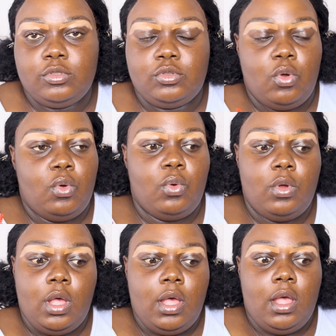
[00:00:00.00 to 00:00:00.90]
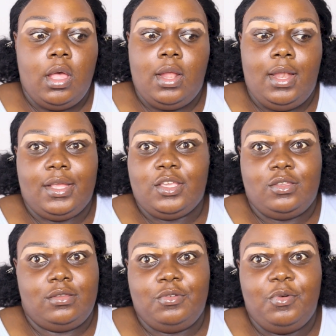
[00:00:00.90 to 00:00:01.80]
So like
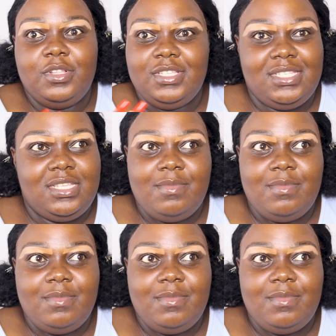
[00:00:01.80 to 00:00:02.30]
you won't see